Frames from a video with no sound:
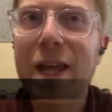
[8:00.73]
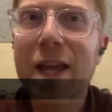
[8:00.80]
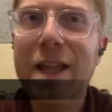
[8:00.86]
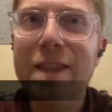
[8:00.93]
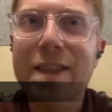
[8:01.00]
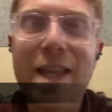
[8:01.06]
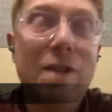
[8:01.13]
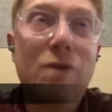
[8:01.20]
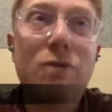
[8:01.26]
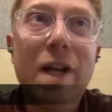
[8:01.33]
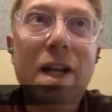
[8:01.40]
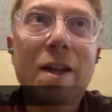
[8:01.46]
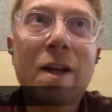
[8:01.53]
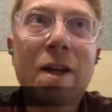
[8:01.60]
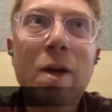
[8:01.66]
and that
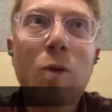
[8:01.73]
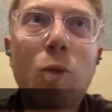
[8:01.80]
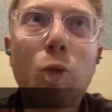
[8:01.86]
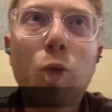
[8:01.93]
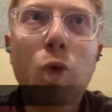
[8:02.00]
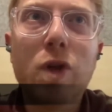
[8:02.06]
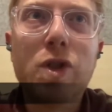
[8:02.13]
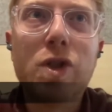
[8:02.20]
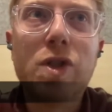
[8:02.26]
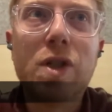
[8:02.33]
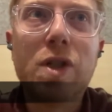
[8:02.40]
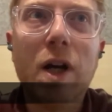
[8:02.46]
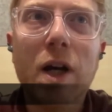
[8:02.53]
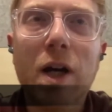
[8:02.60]
really was